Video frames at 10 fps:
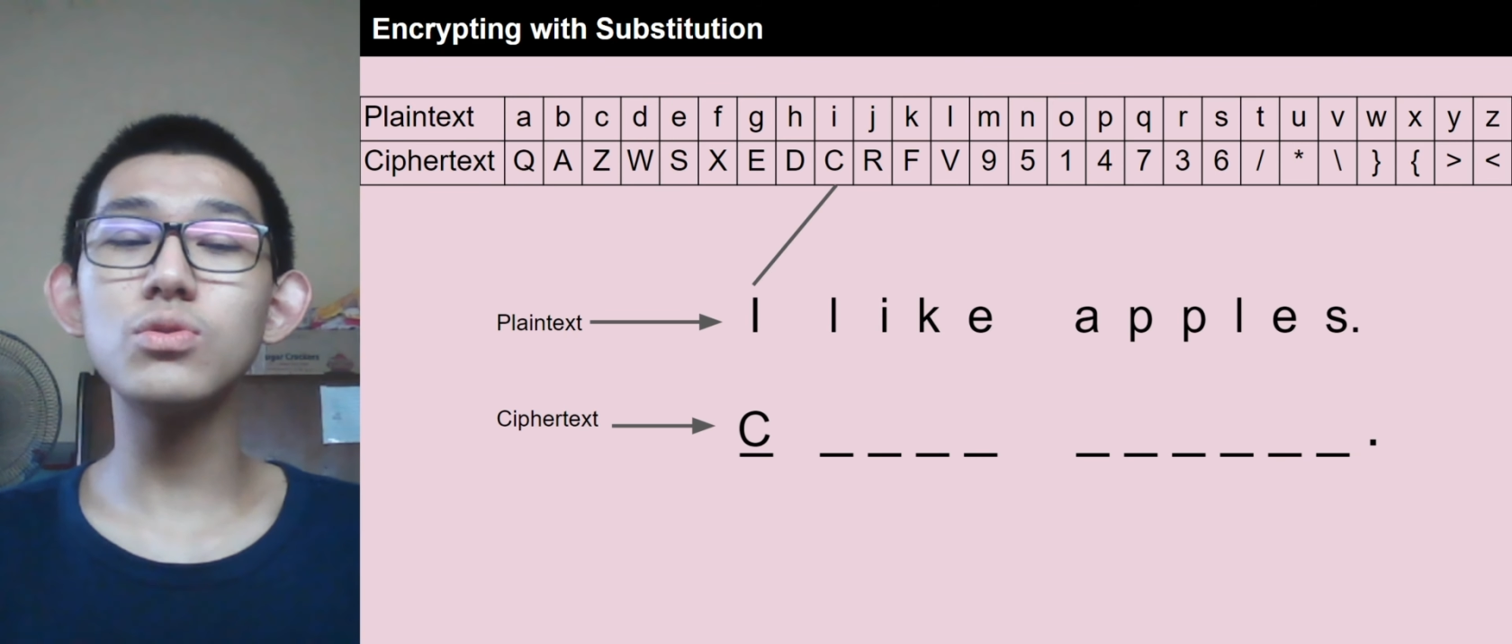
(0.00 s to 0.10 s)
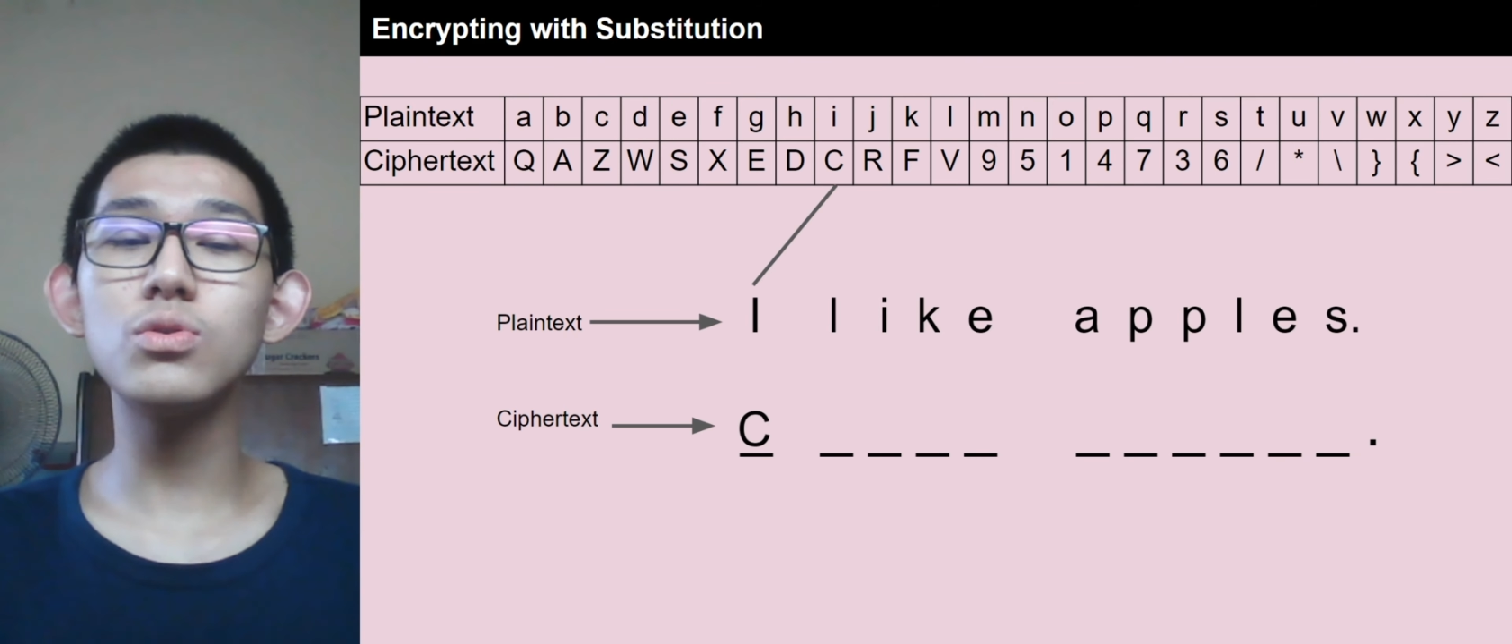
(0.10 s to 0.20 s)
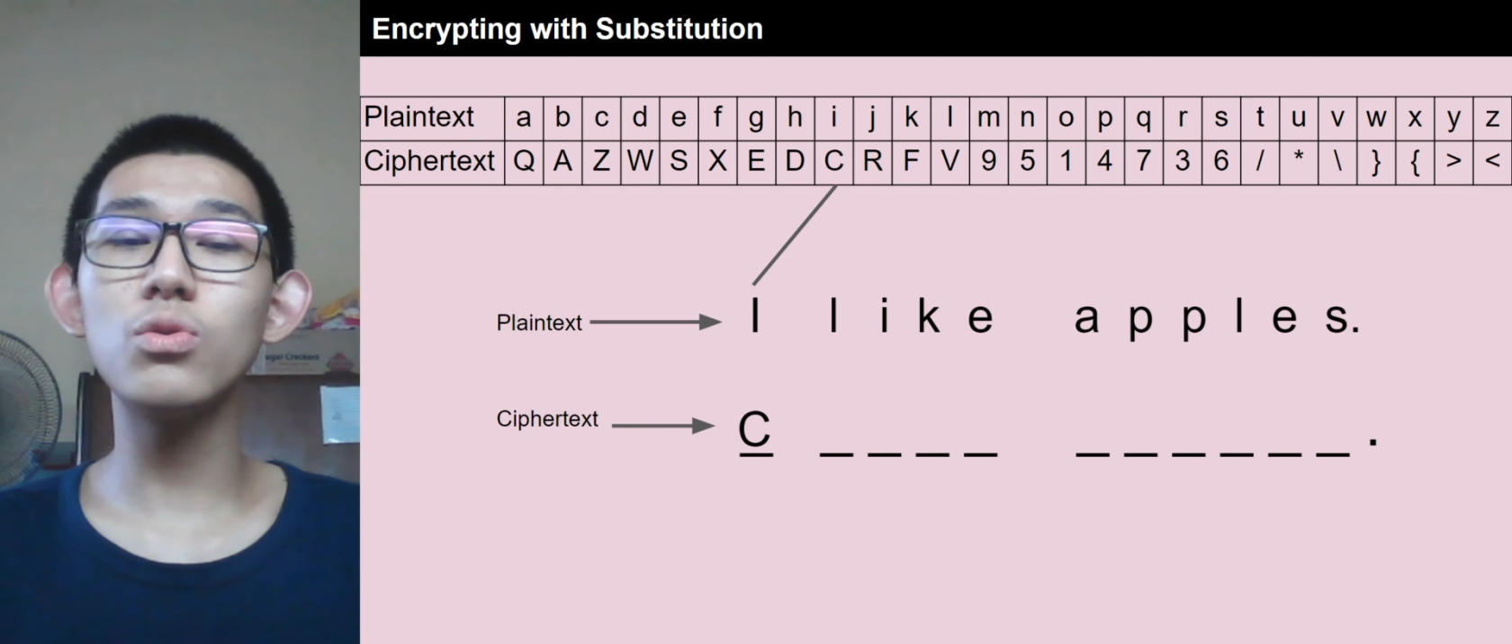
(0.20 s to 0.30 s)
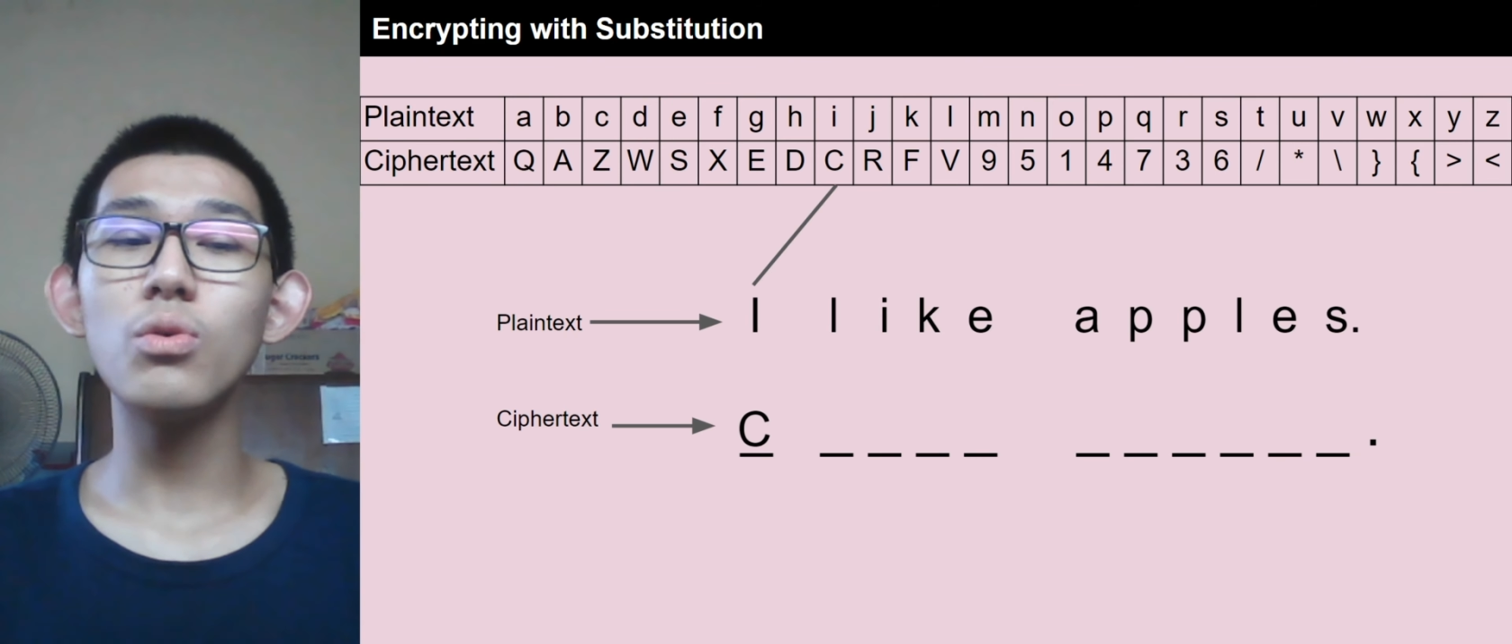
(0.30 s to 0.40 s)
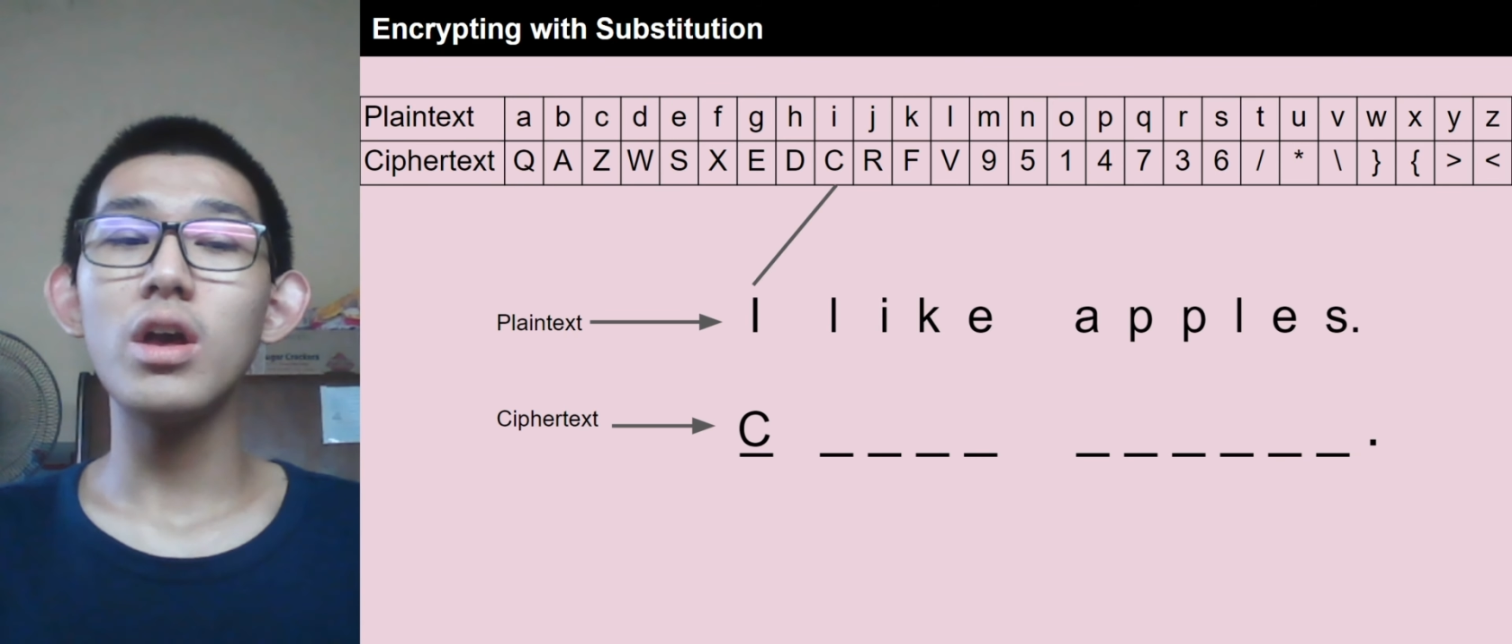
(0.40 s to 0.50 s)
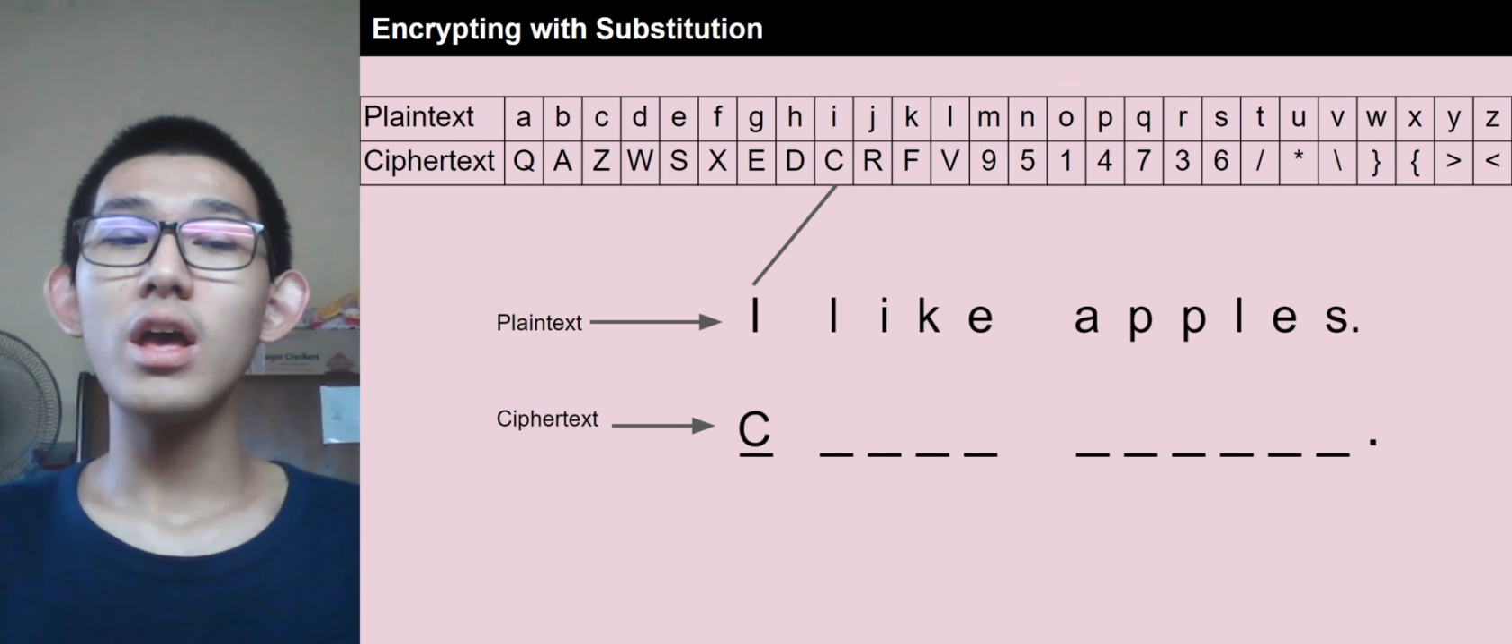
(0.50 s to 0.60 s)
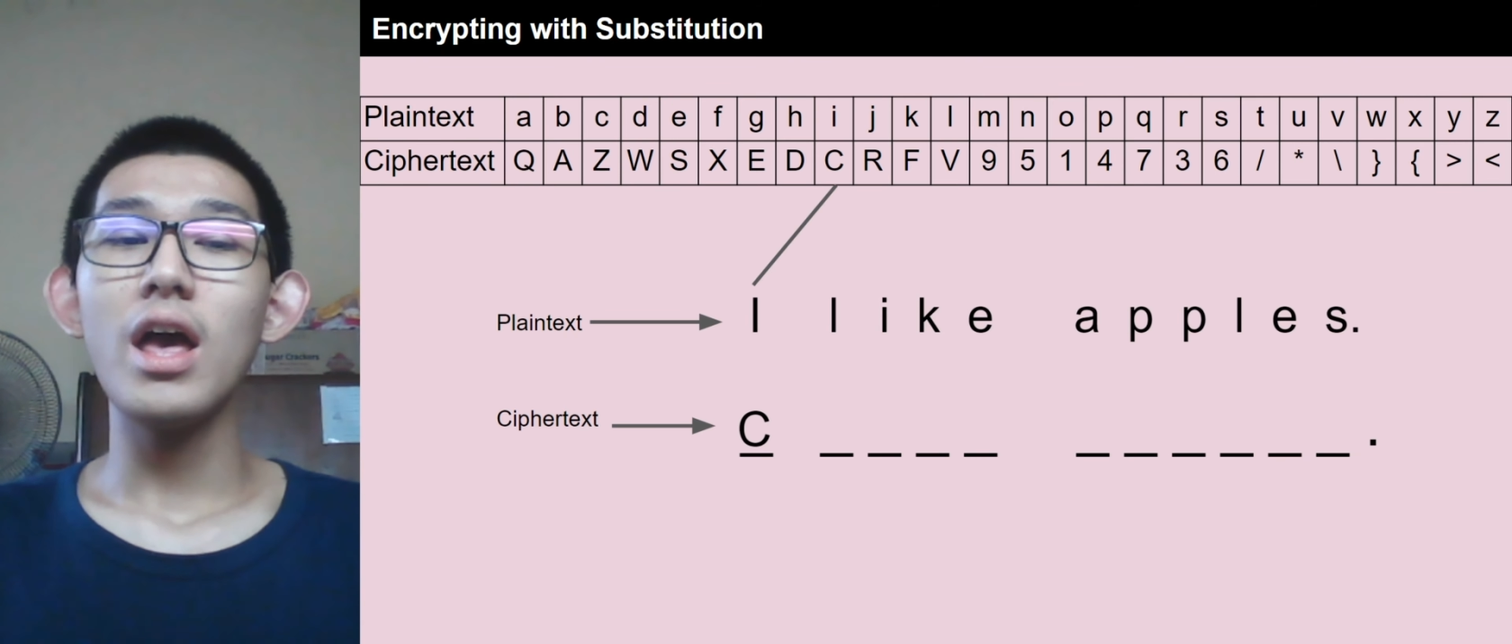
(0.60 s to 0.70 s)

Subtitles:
to